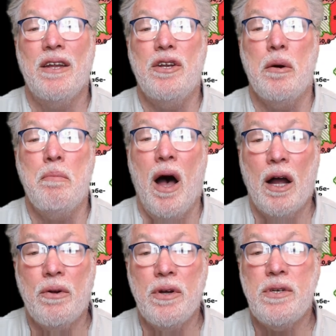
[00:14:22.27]

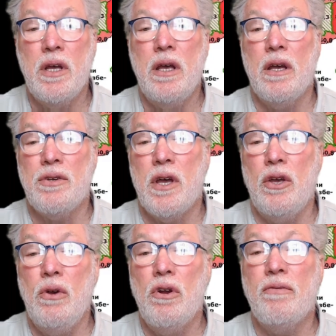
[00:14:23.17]
democracy is a
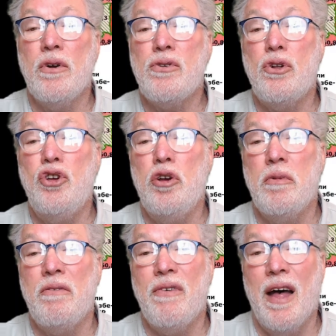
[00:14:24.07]
universal
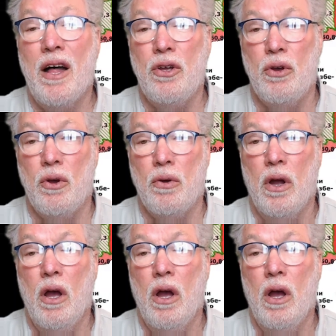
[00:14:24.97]
human value